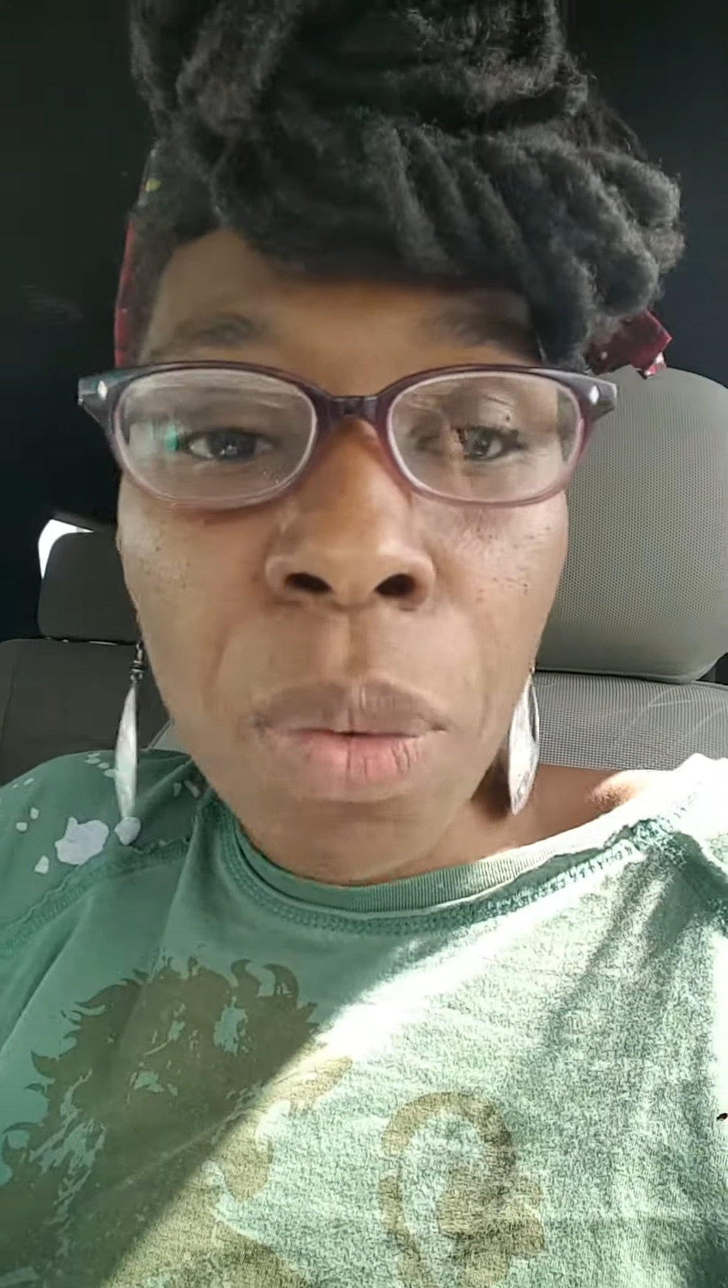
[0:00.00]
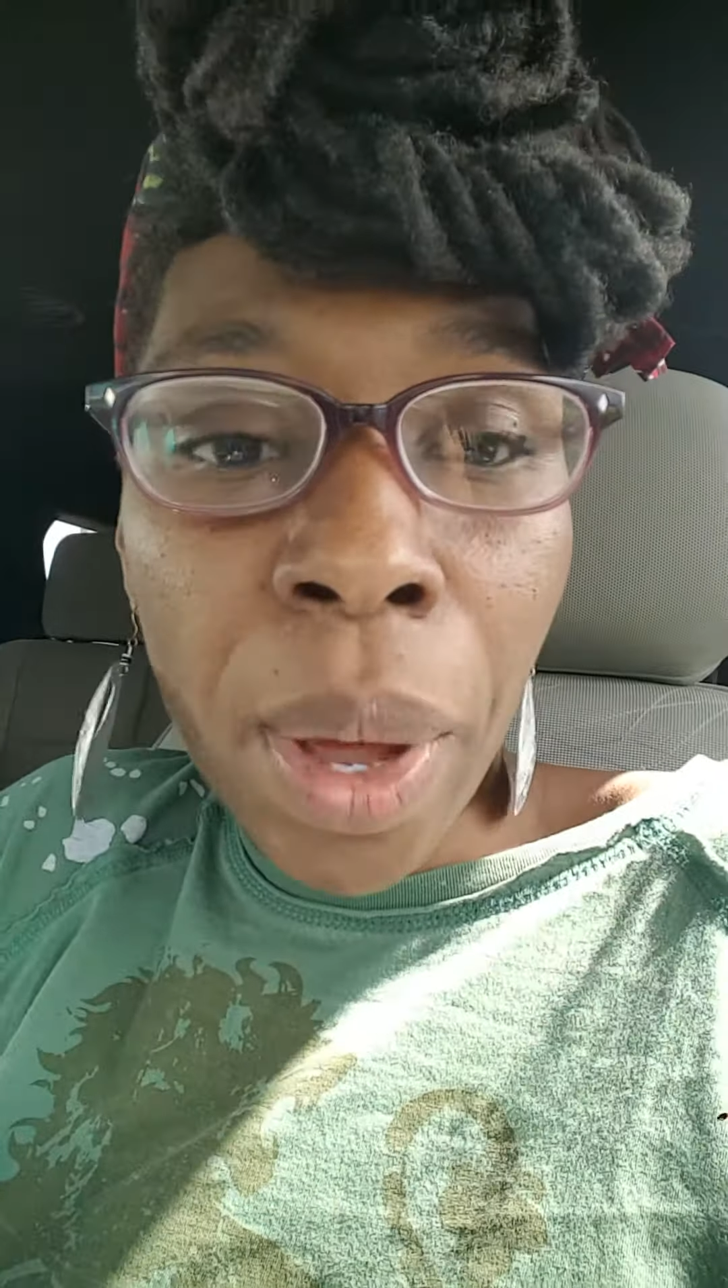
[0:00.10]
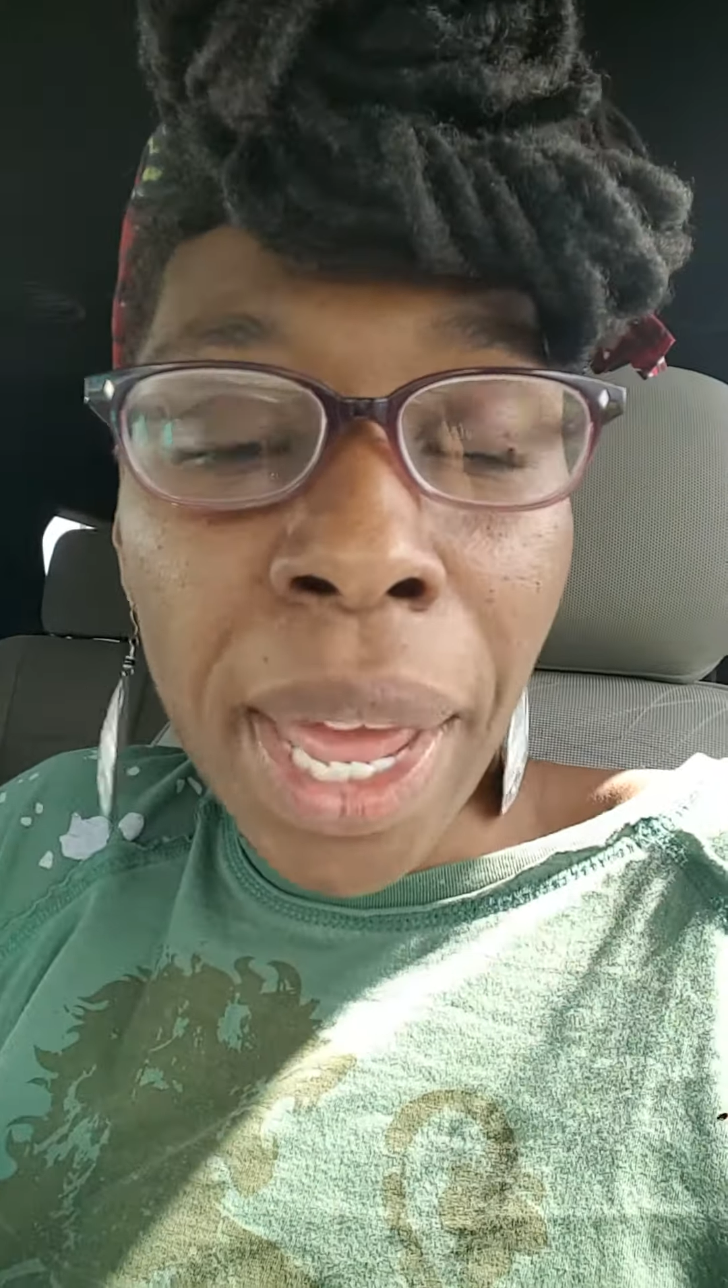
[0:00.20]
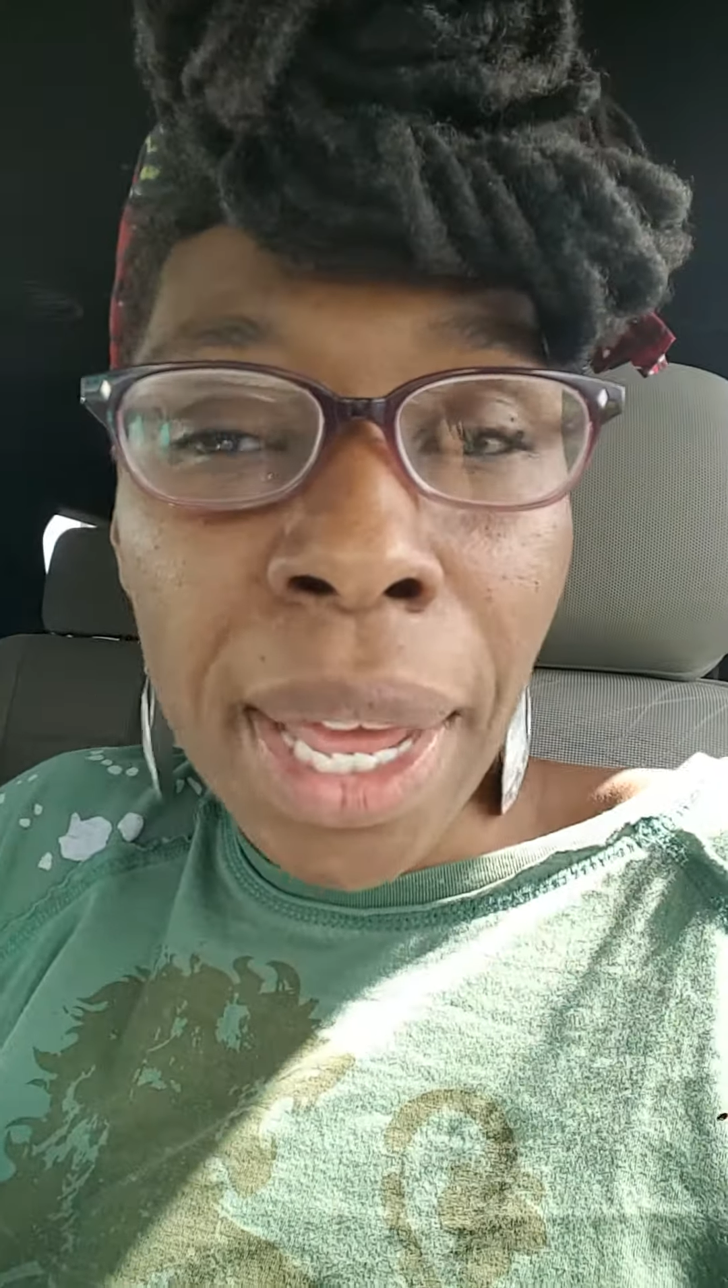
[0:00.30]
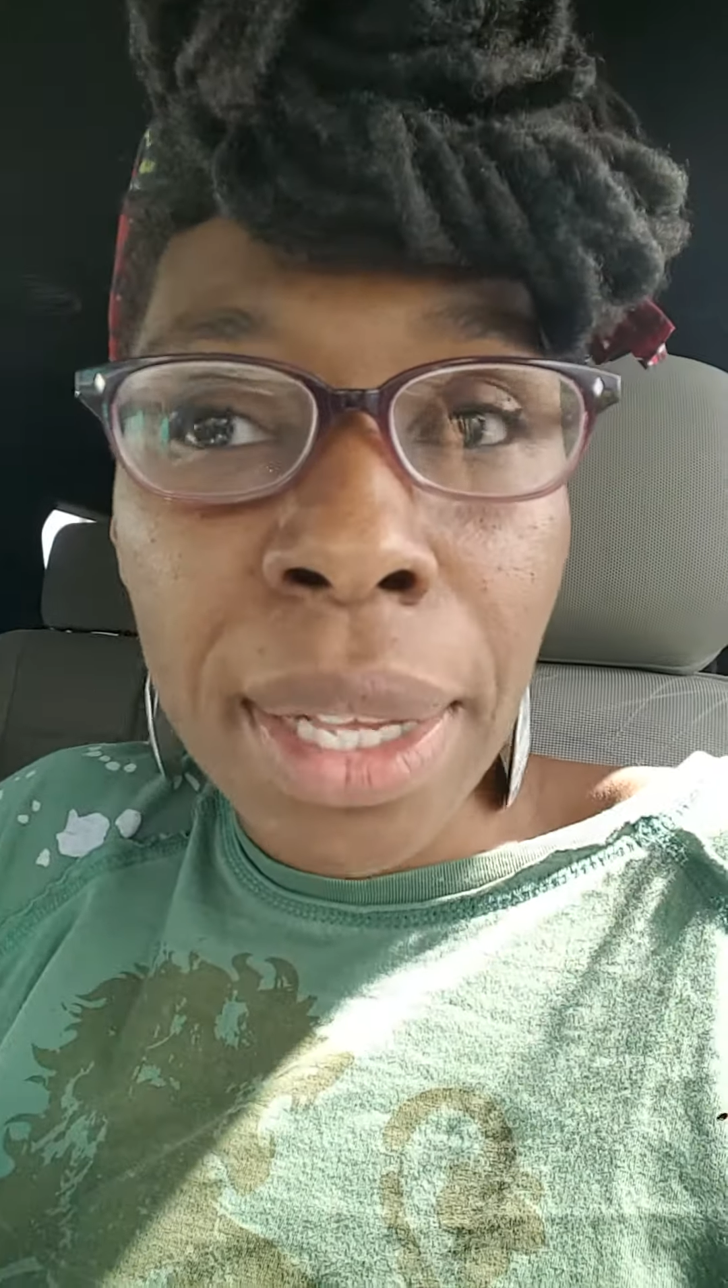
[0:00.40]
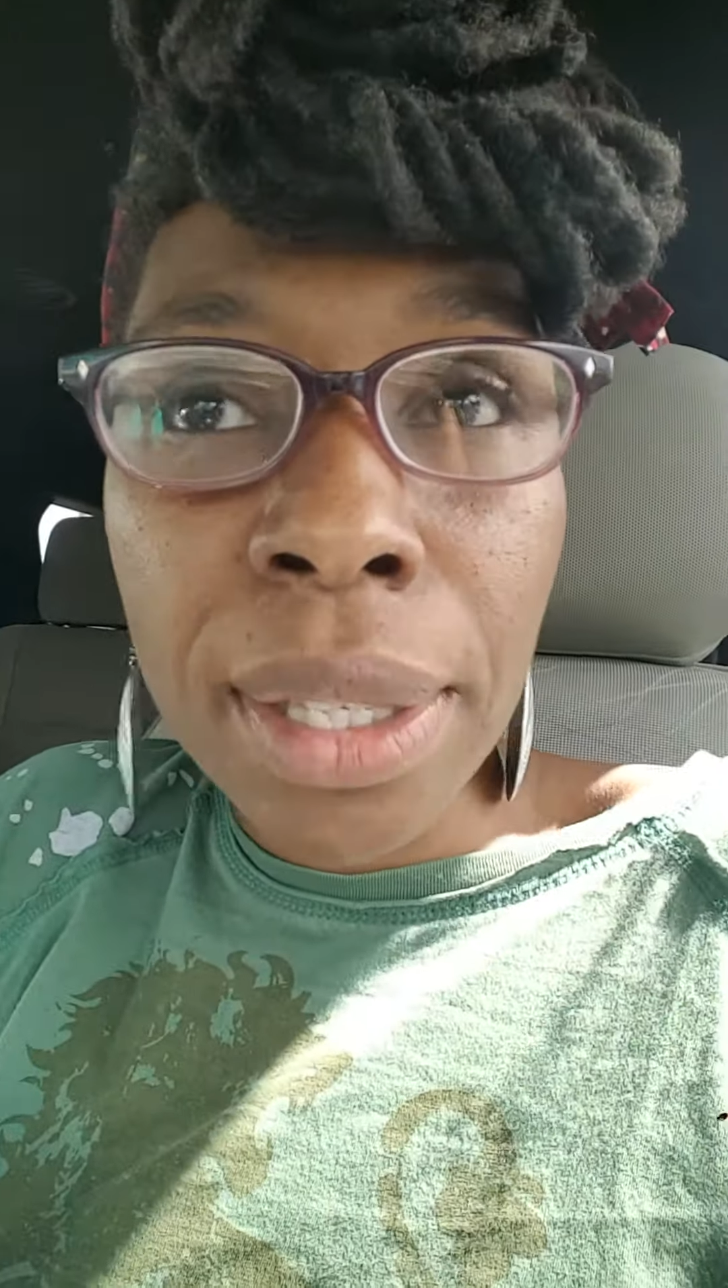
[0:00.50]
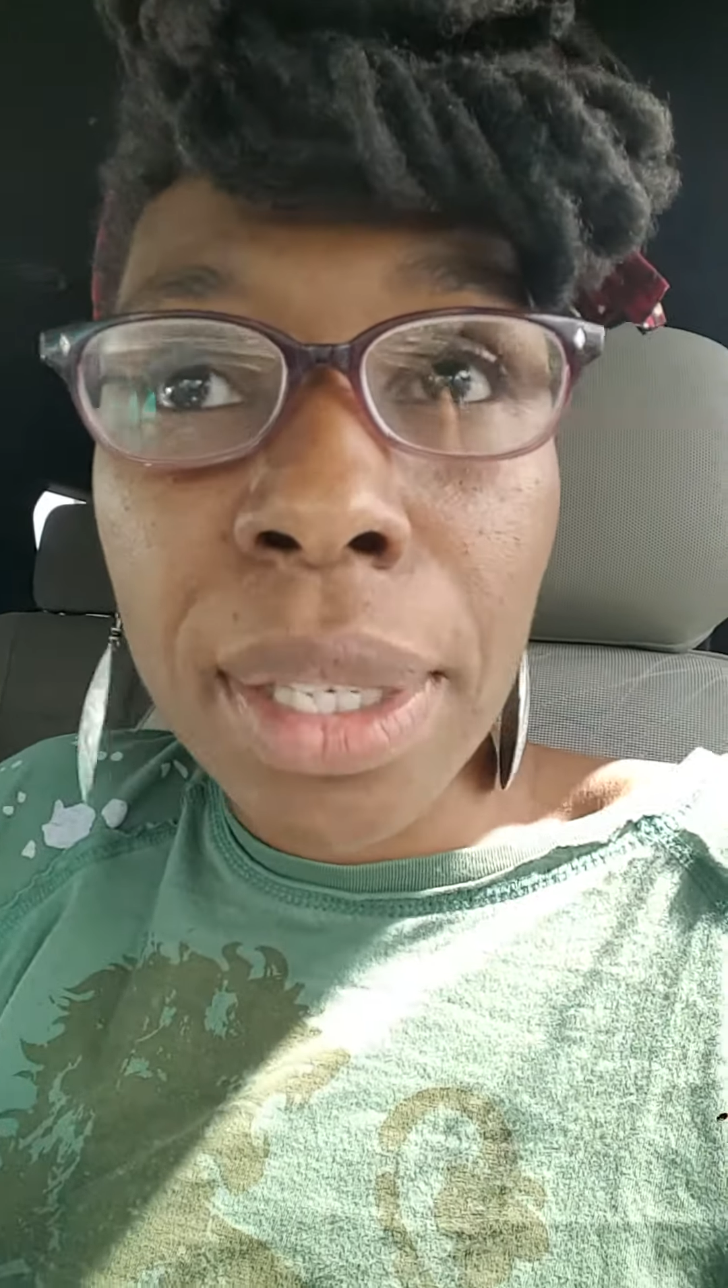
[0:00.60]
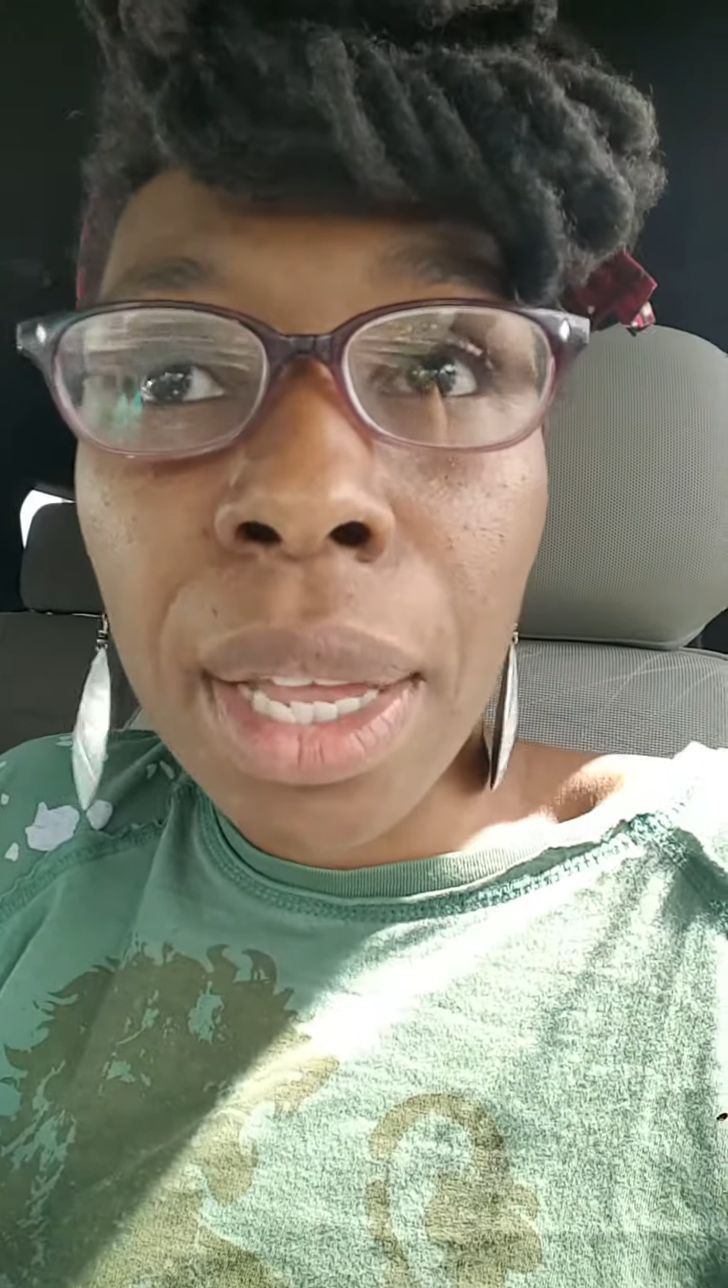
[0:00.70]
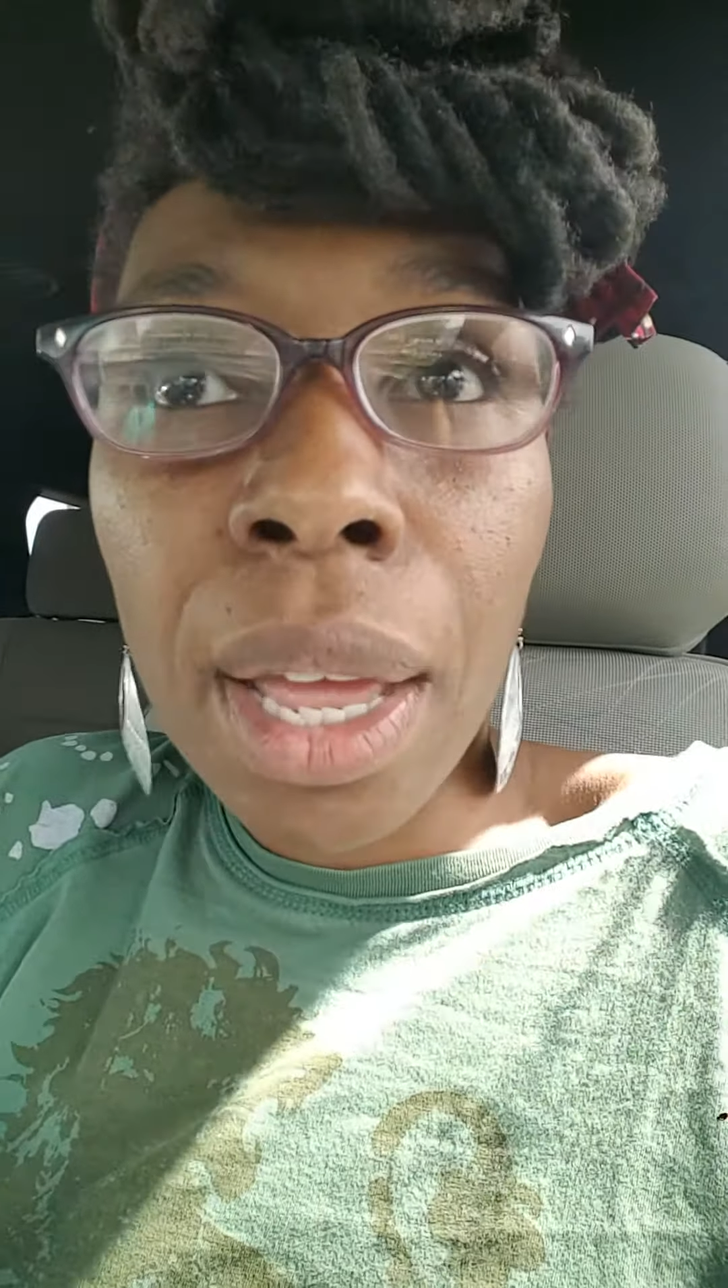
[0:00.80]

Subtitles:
ways